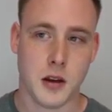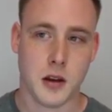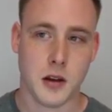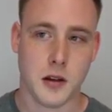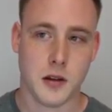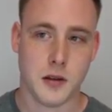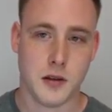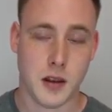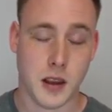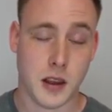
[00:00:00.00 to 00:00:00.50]

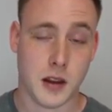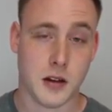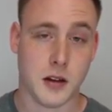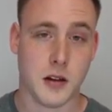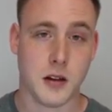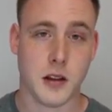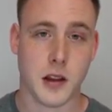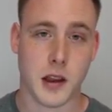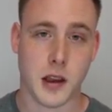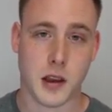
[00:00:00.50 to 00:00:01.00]

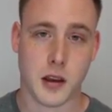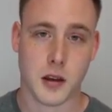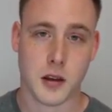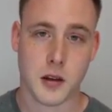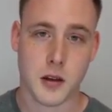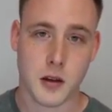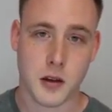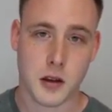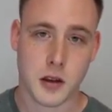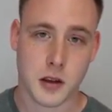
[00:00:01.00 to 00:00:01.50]
data like
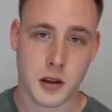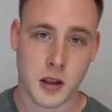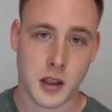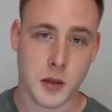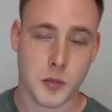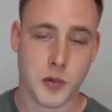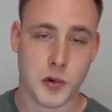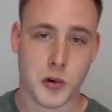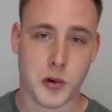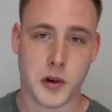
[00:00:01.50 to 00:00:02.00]
key
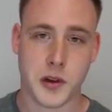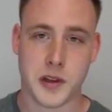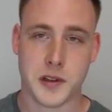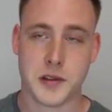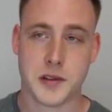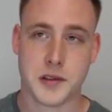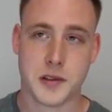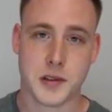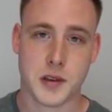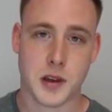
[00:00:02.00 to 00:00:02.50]

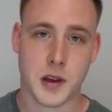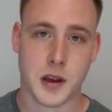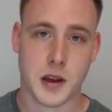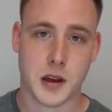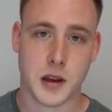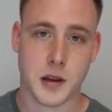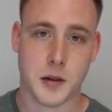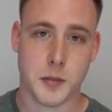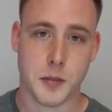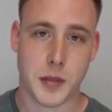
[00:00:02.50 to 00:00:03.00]
points,
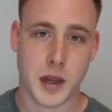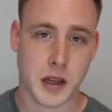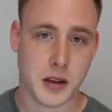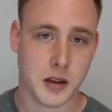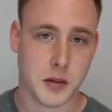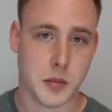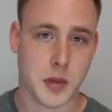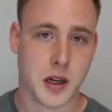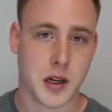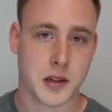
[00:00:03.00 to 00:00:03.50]
uh,
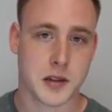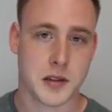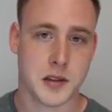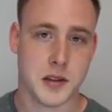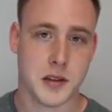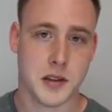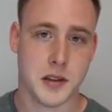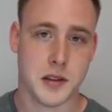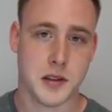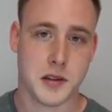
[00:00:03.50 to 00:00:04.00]
bounding
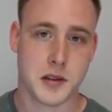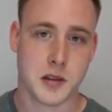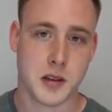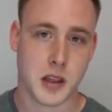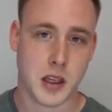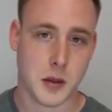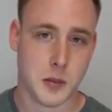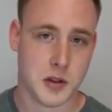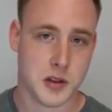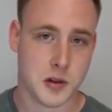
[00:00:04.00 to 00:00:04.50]
boxes,
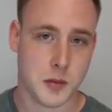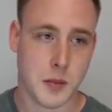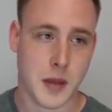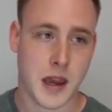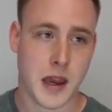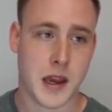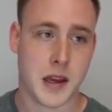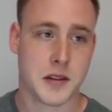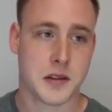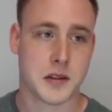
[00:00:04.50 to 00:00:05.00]
image
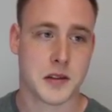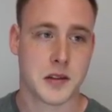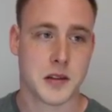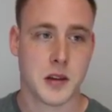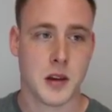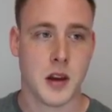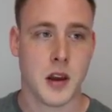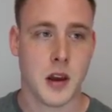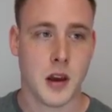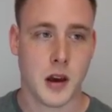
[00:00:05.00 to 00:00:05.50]
masks,
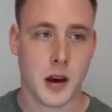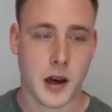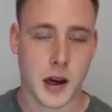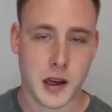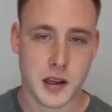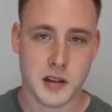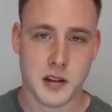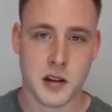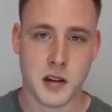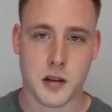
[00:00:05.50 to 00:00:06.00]

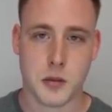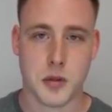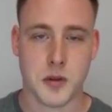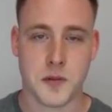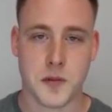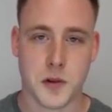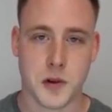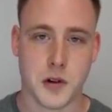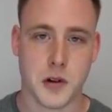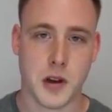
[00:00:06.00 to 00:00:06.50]
I tend to
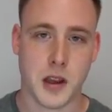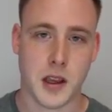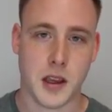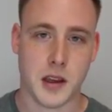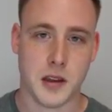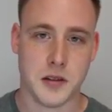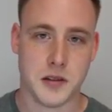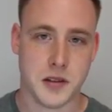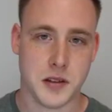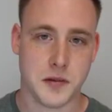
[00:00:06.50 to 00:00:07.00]
prefer
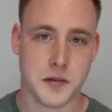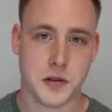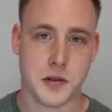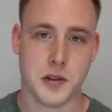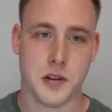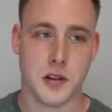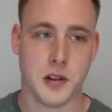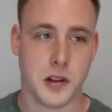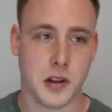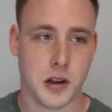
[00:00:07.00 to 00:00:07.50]
a
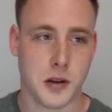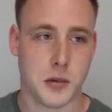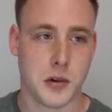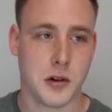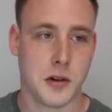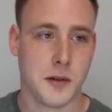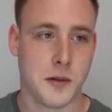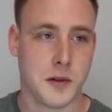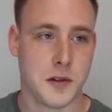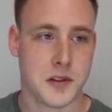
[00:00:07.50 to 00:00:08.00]
different
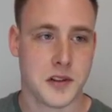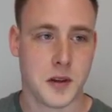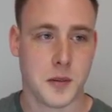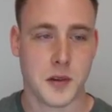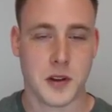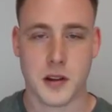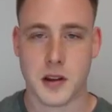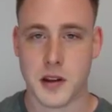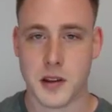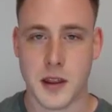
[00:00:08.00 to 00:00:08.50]
library for
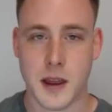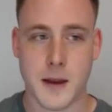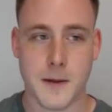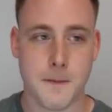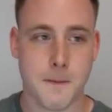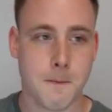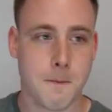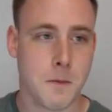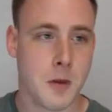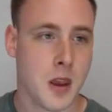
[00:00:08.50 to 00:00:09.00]
something like
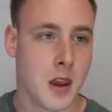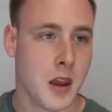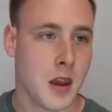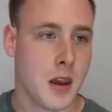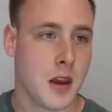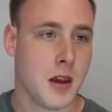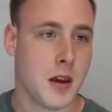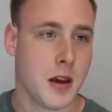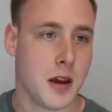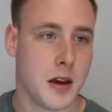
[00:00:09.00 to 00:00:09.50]
that.
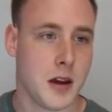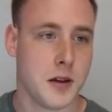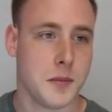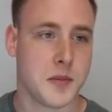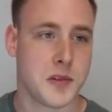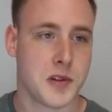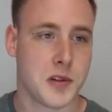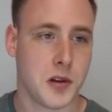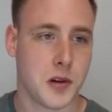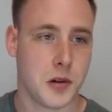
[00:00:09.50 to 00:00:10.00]
Um,
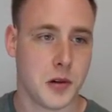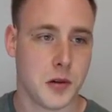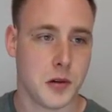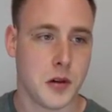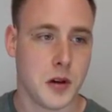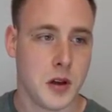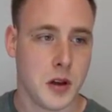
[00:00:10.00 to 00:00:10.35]
so